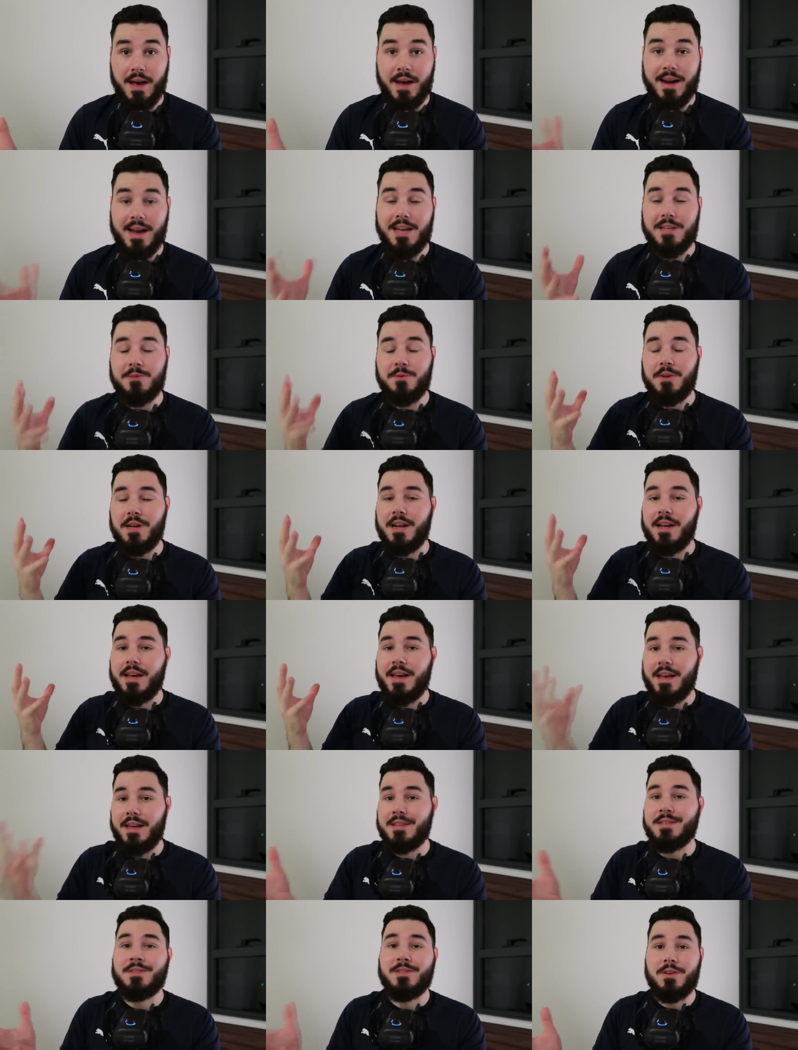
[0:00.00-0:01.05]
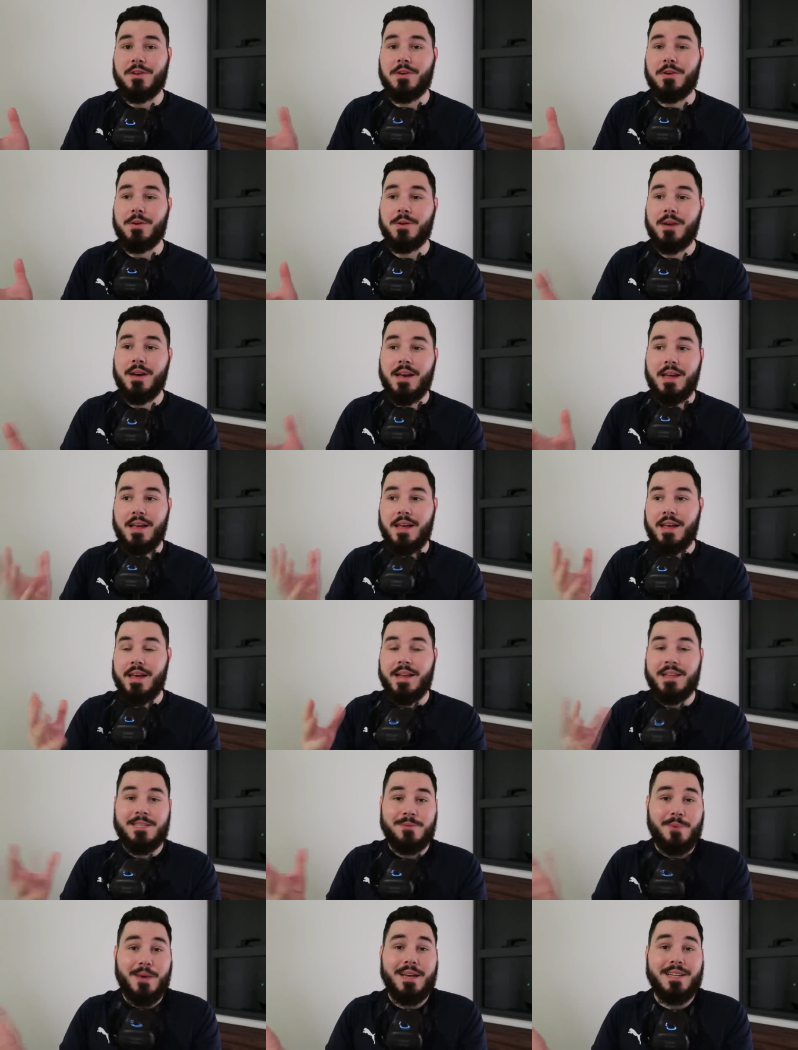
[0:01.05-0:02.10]
And as we're going to get into,
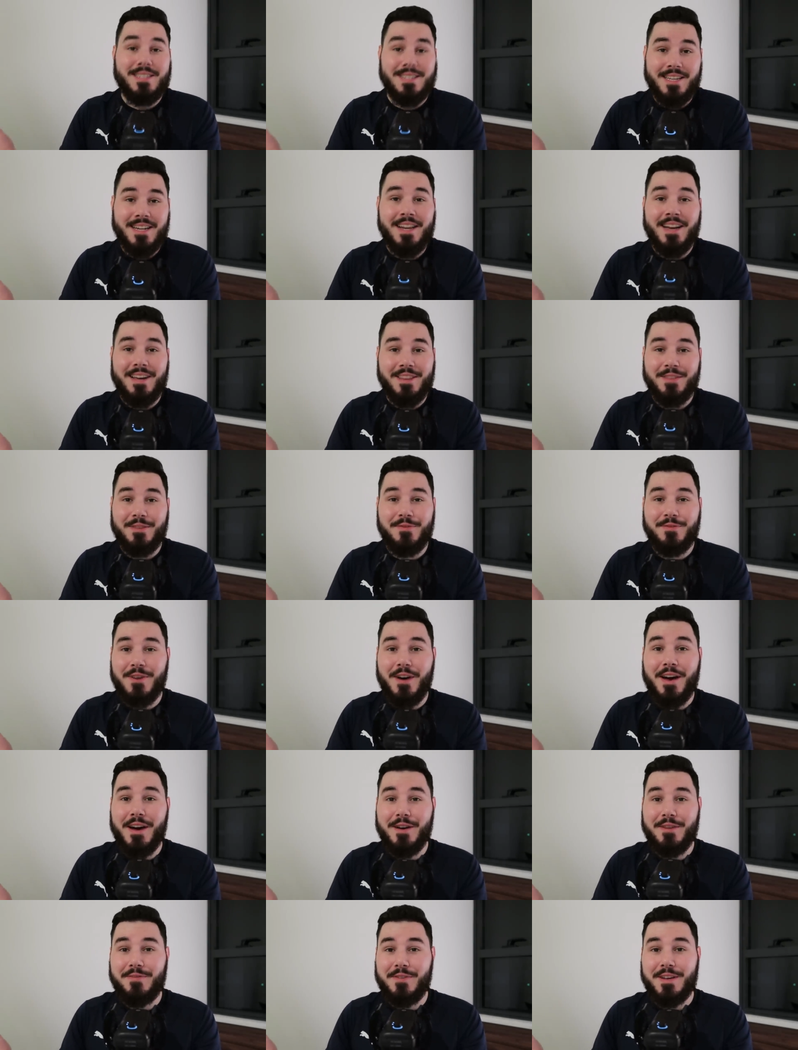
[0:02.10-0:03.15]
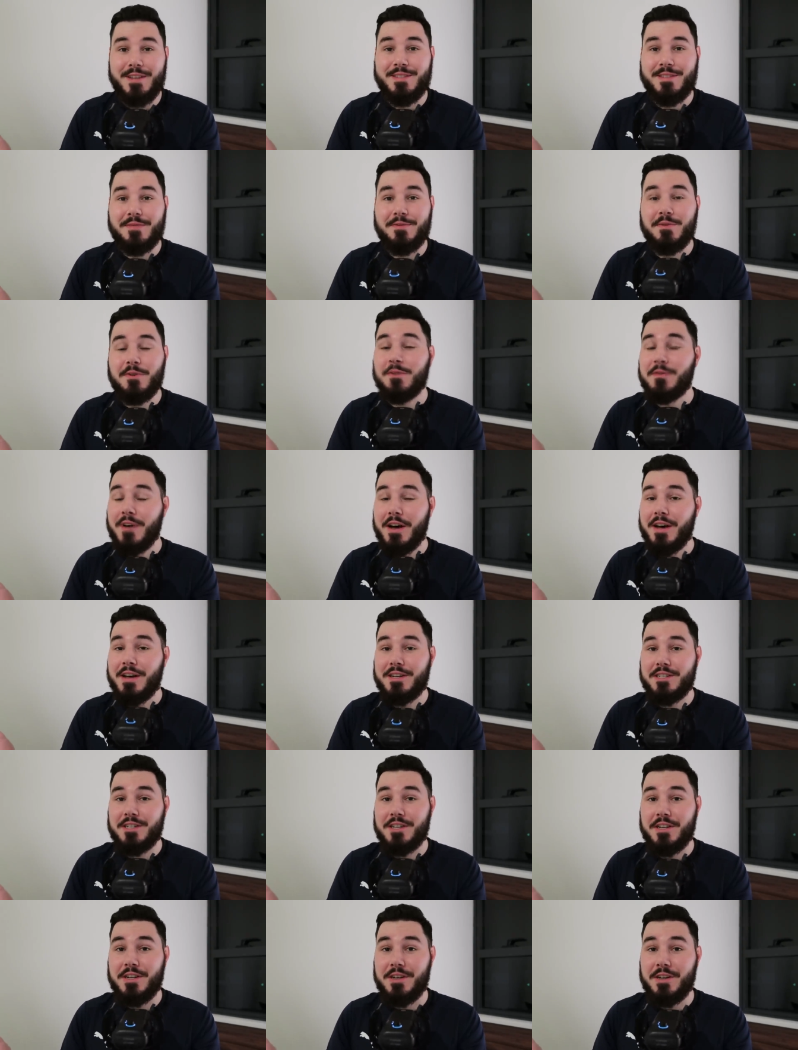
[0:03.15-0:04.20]
it's basically like the Fyre Festival
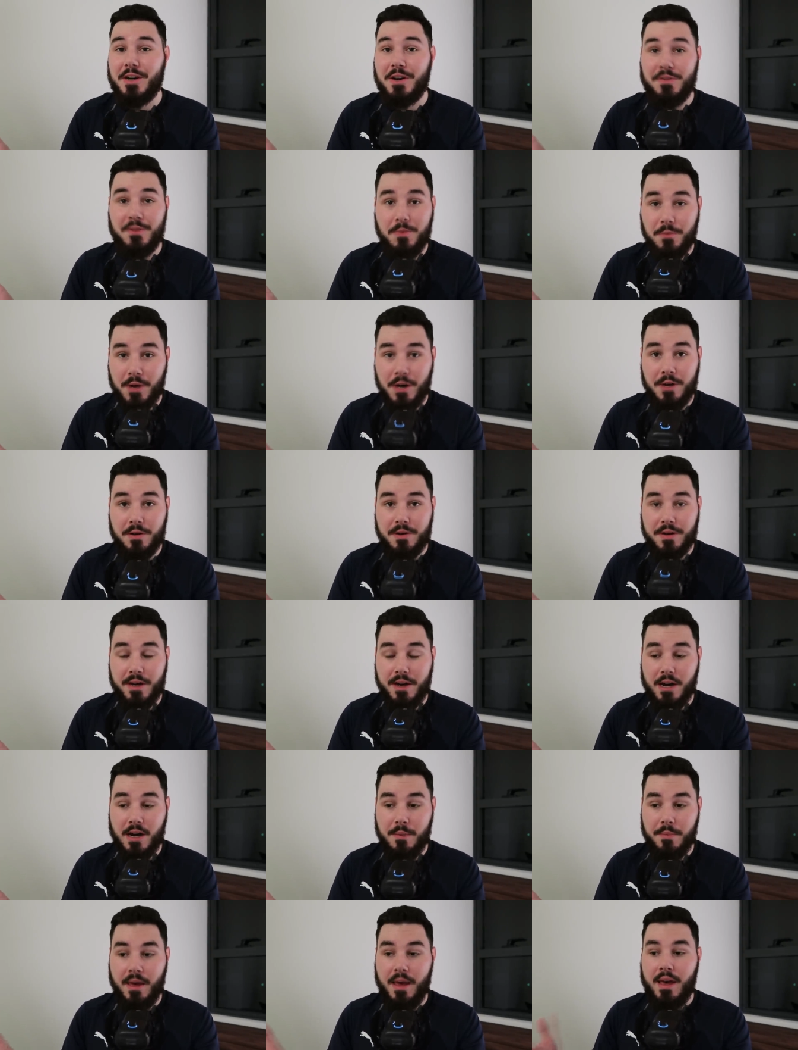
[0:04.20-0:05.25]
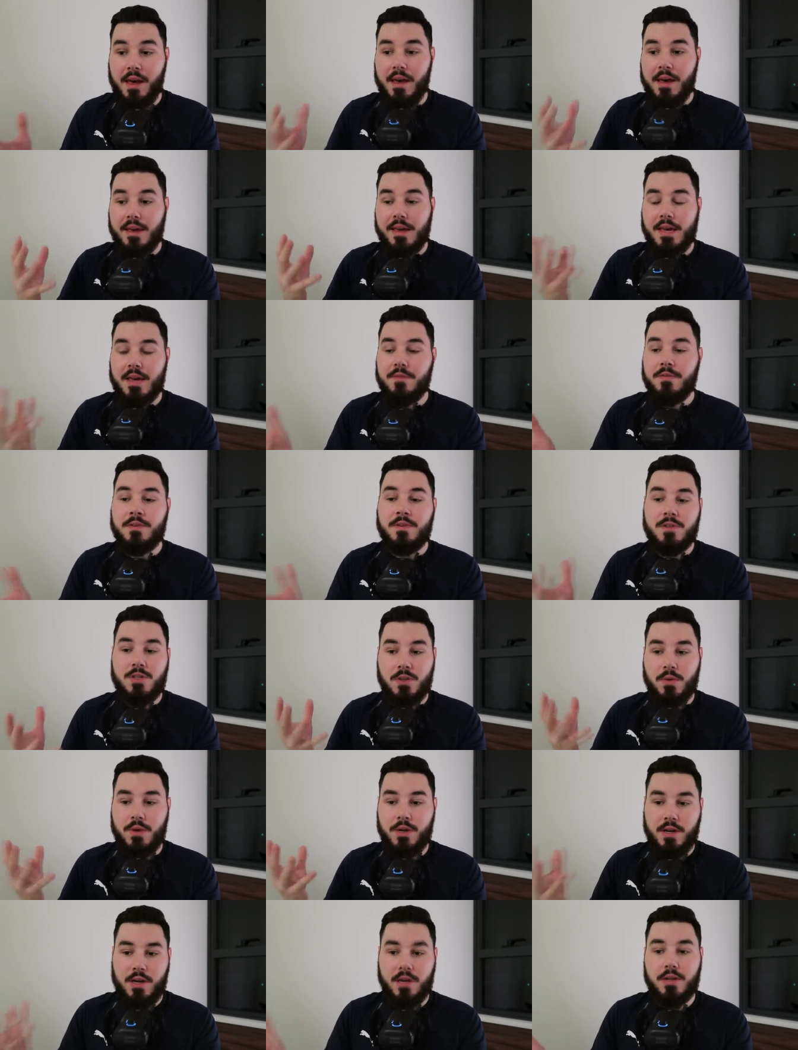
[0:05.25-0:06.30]
version of the World Cup given
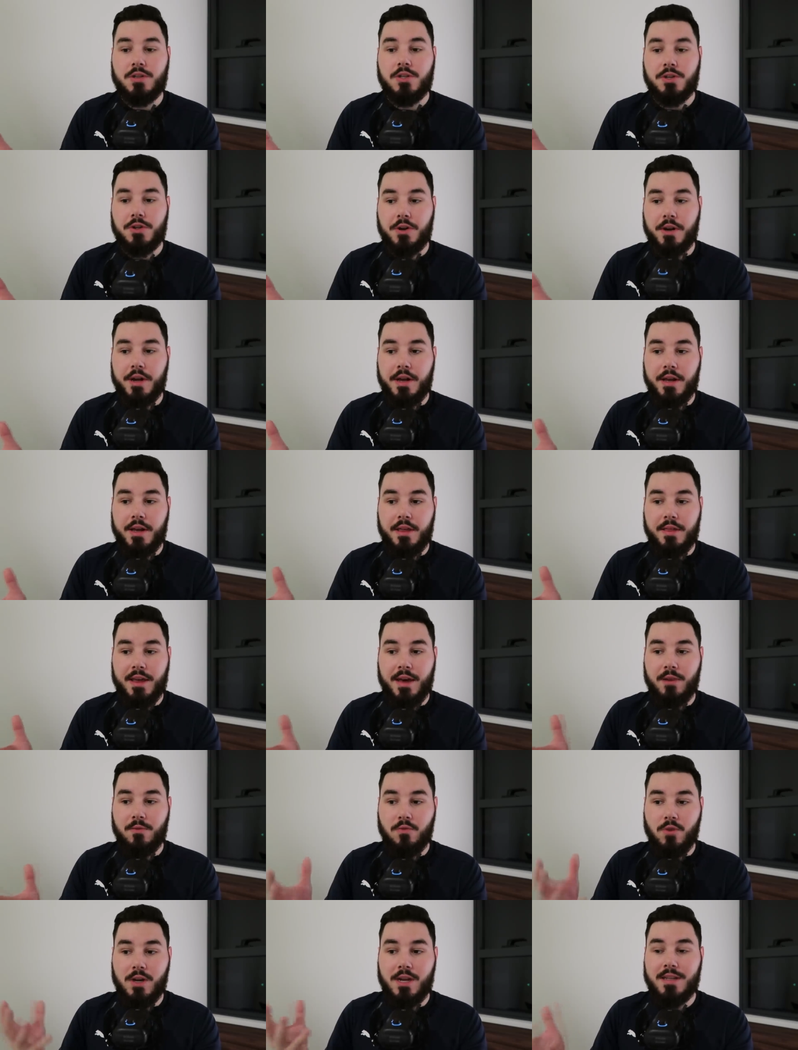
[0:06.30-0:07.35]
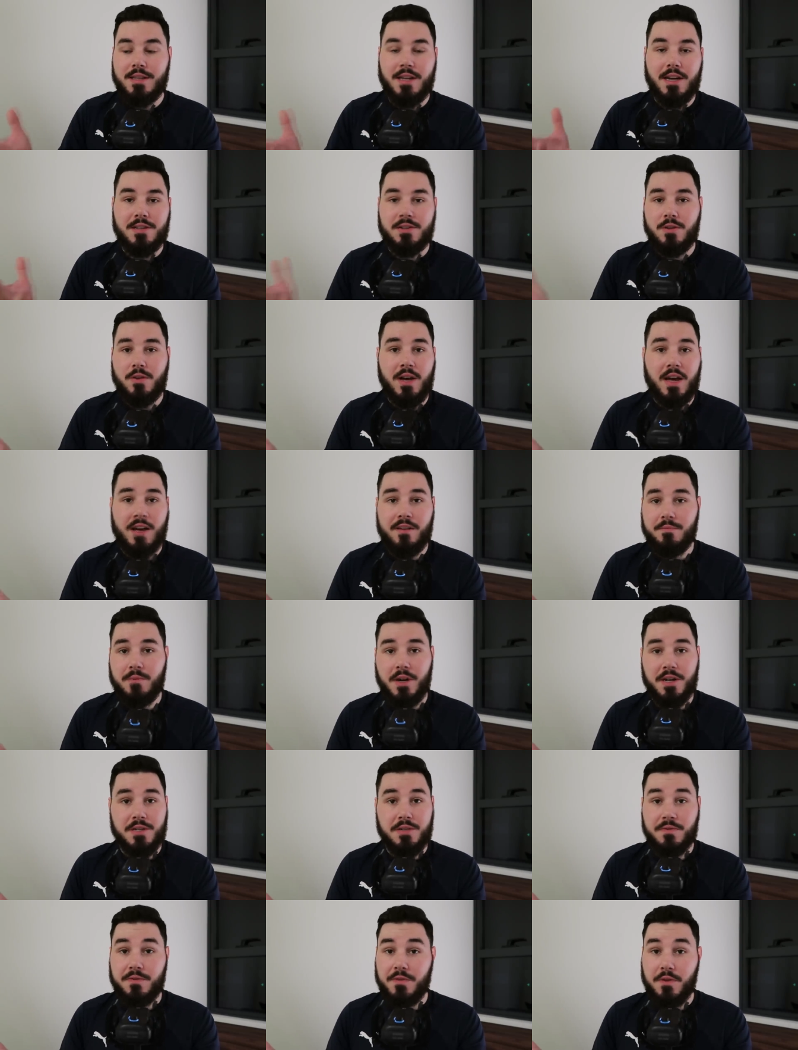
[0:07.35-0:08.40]
to a country that really does not have
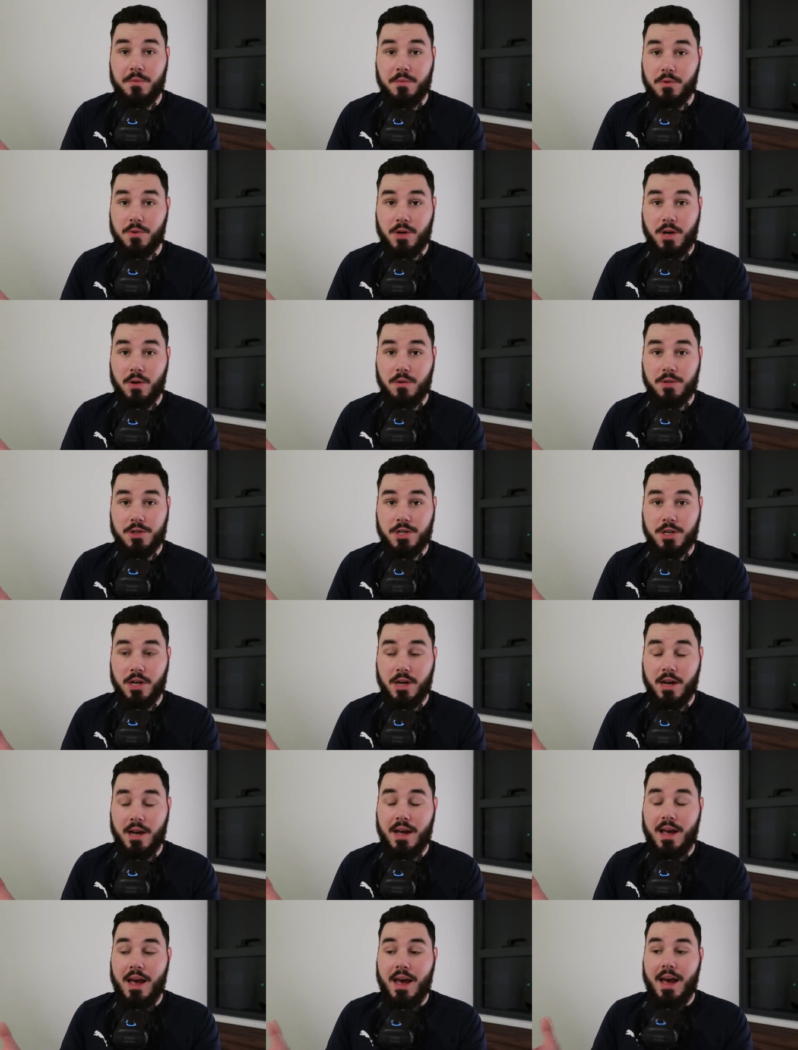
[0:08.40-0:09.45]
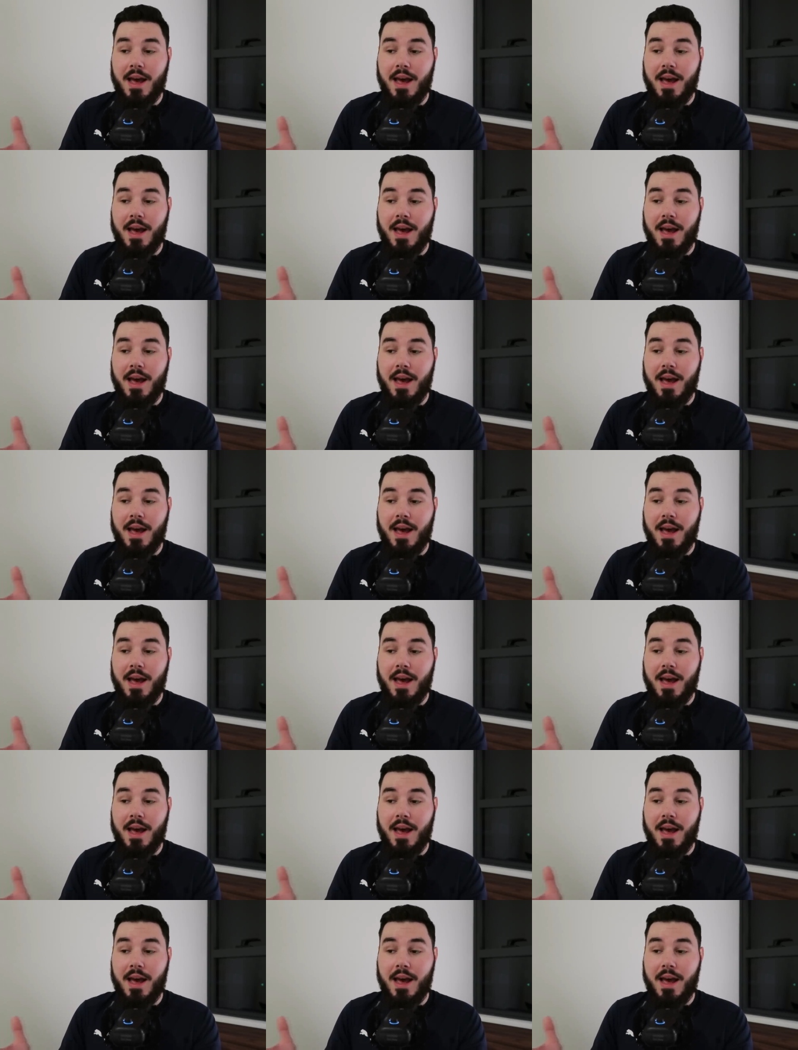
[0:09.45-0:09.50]
much of football culture,